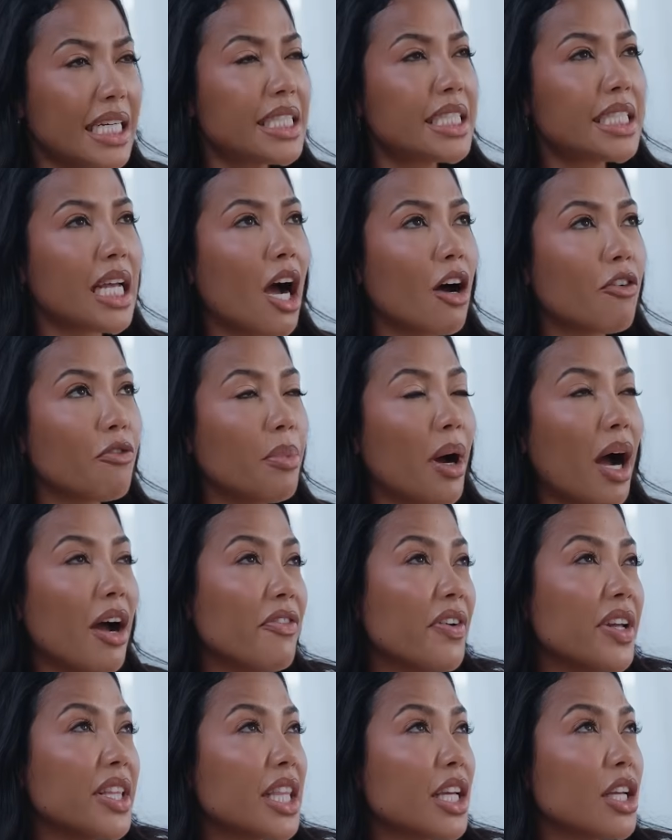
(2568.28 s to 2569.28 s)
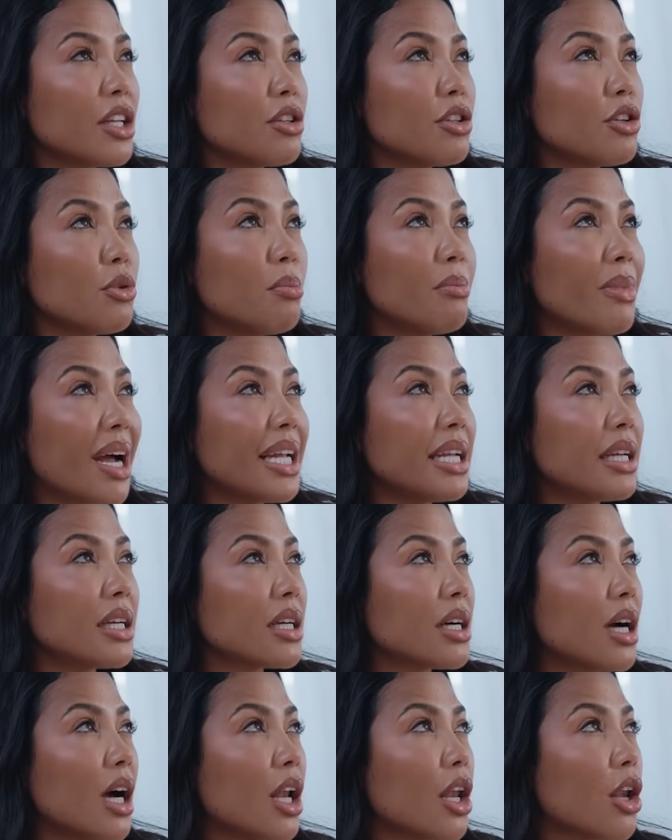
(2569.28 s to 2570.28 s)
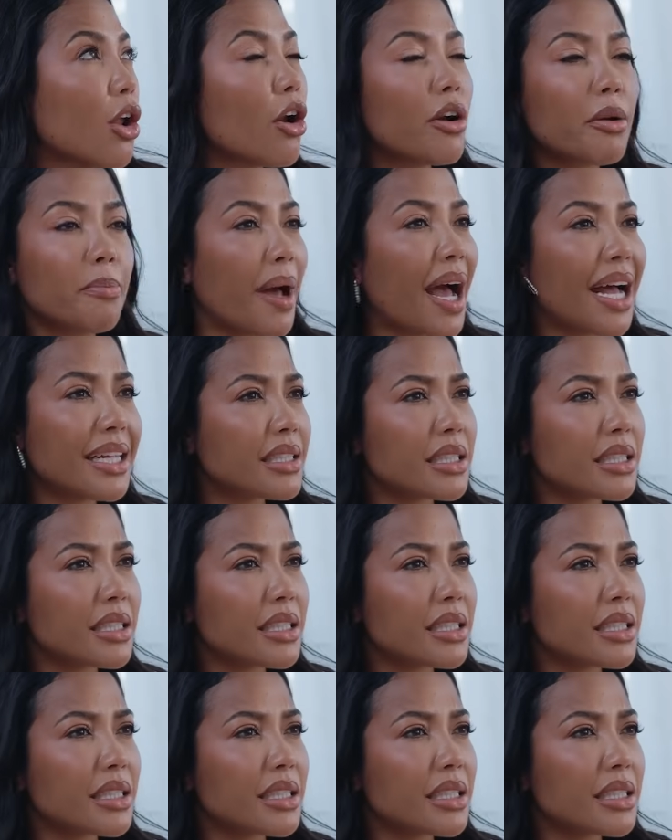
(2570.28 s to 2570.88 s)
is tough, but I think that you make a lot of bad